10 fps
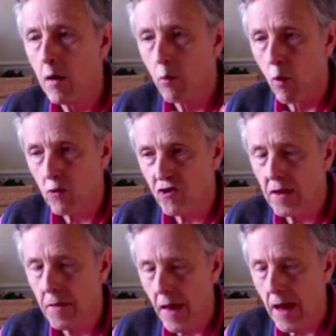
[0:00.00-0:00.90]

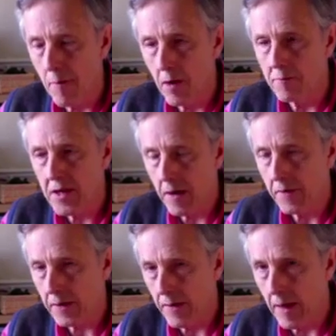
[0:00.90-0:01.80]
watching them,
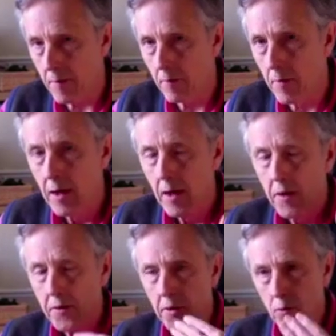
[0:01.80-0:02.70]
observing them
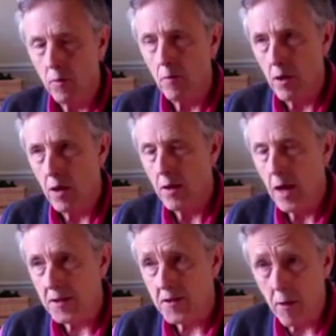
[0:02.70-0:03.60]
do
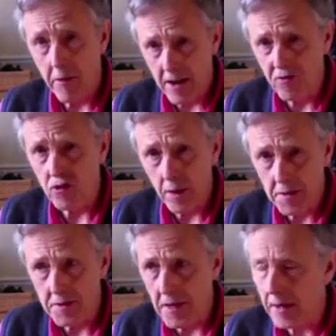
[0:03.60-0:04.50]
experiential
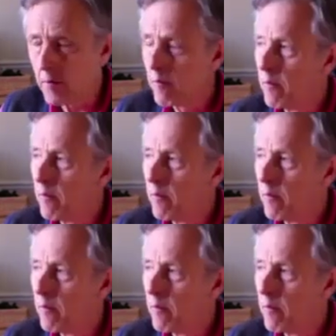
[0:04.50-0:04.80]
listening